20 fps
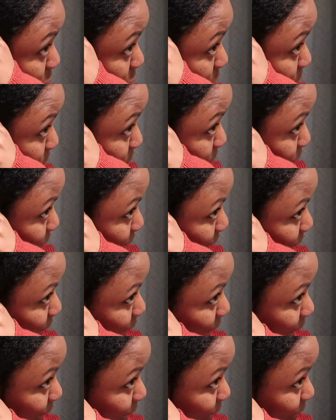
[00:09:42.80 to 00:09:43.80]
about the
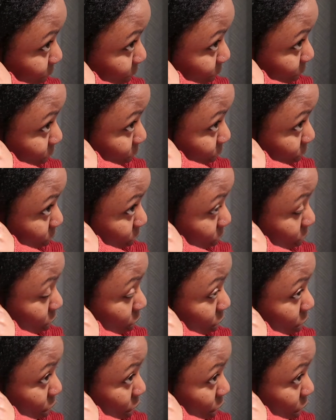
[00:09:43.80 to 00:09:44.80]
end
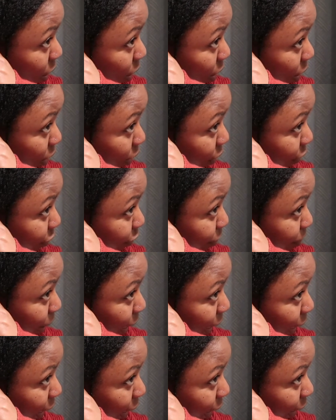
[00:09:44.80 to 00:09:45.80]
of
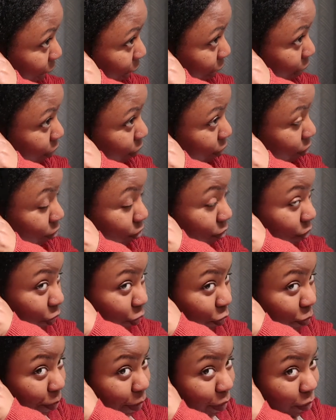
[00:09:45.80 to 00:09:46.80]
my
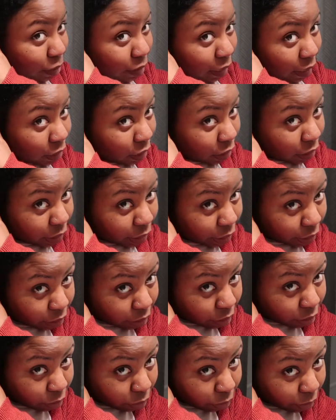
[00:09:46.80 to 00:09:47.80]
little middle section here,
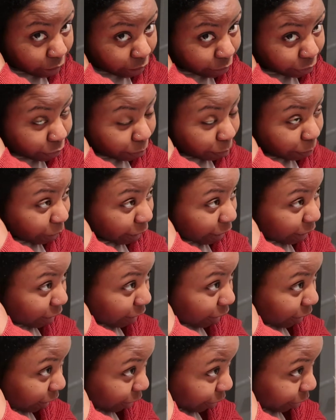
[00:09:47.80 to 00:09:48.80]
so like from right
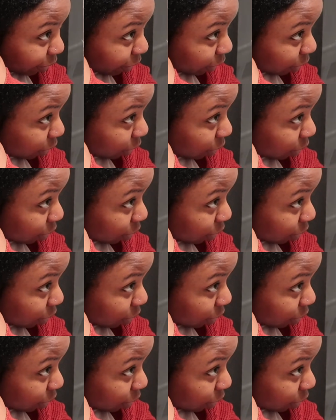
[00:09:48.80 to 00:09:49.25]
here,